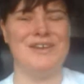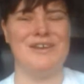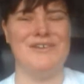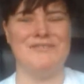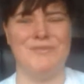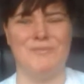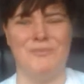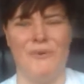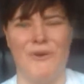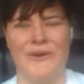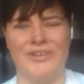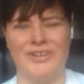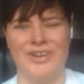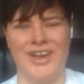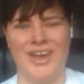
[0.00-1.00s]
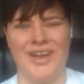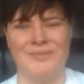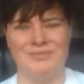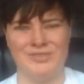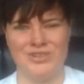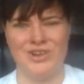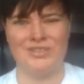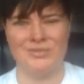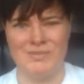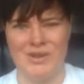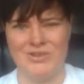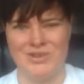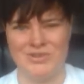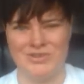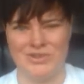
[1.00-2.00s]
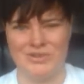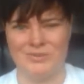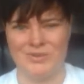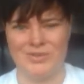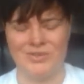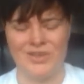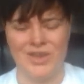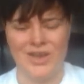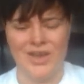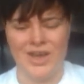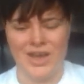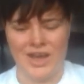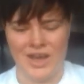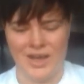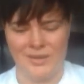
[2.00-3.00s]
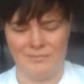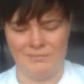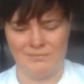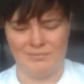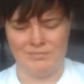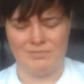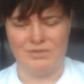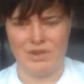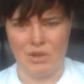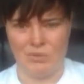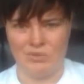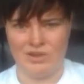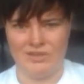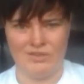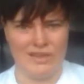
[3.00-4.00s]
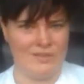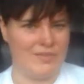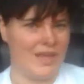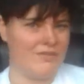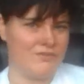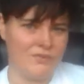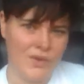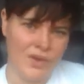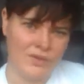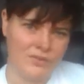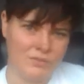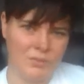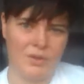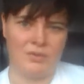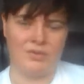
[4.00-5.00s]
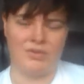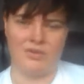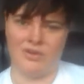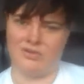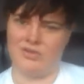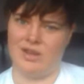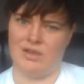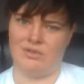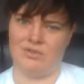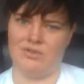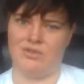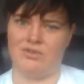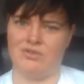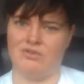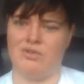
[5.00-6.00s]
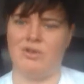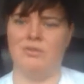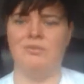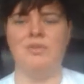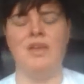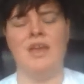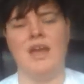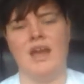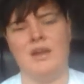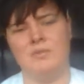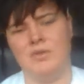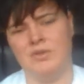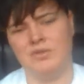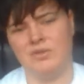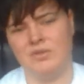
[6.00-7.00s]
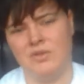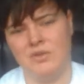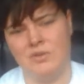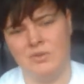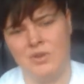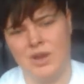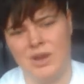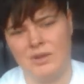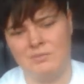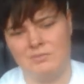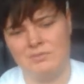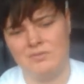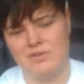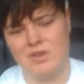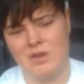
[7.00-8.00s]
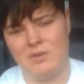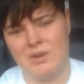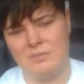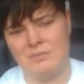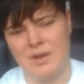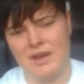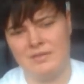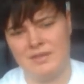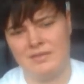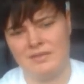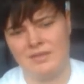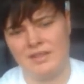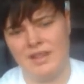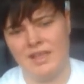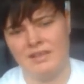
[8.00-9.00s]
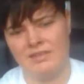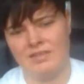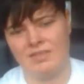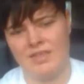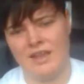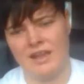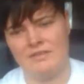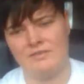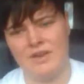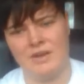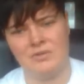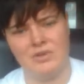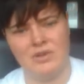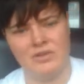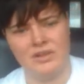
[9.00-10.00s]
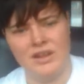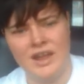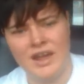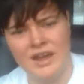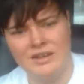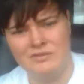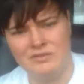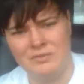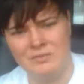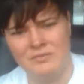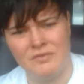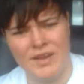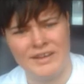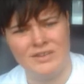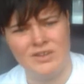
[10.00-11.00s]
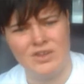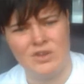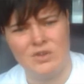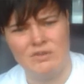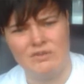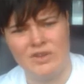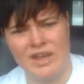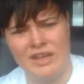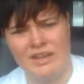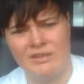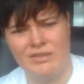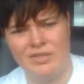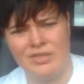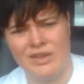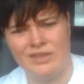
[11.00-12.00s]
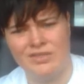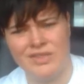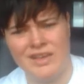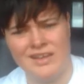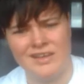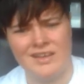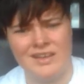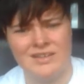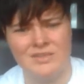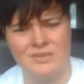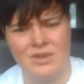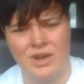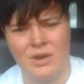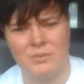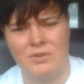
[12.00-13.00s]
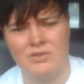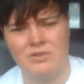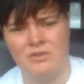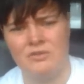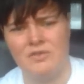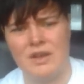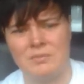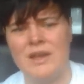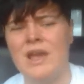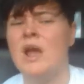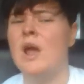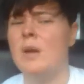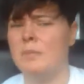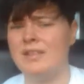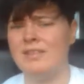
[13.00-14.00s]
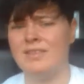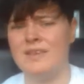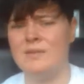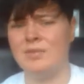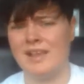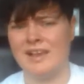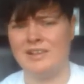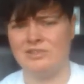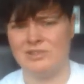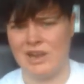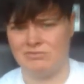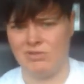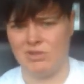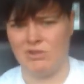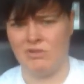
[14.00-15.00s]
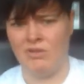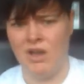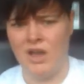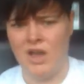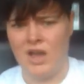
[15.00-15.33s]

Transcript: go from what trans male YouTubers notice in their first months on testosterone, and I'm also going by this list that I found online from Vancouver Health. I think, I don't know how much it'll affect me, but it seems like a general